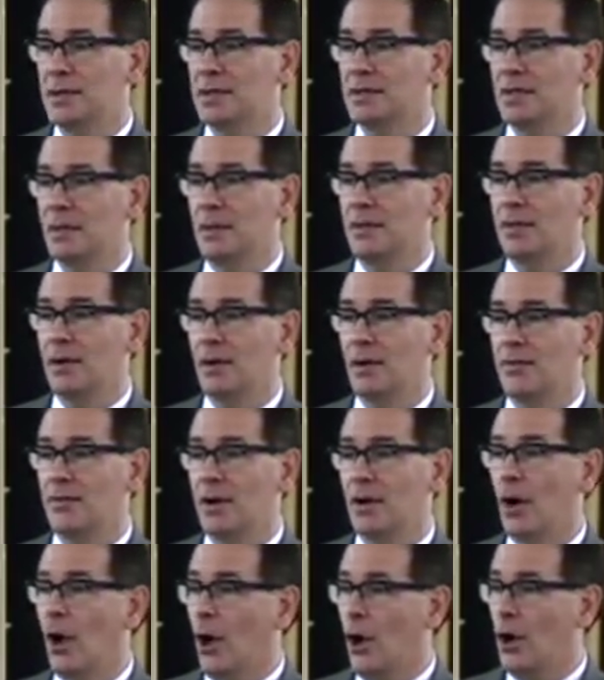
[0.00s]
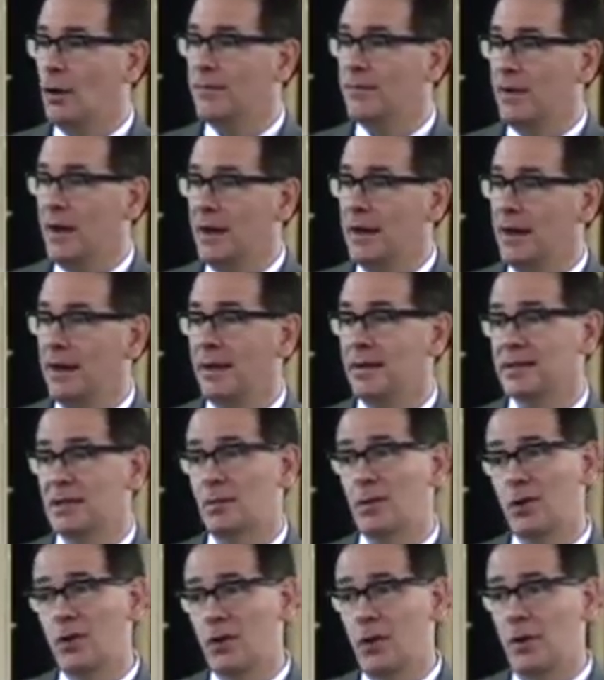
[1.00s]
and they're all funny and
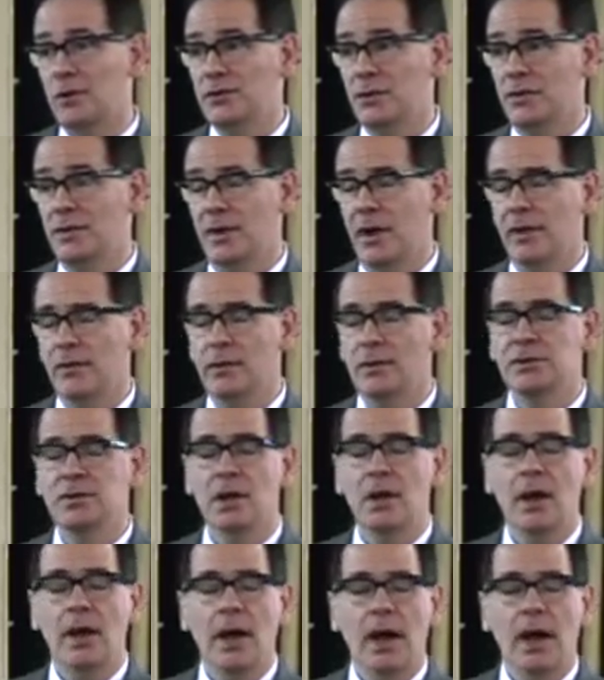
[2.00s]
some are grosser than others,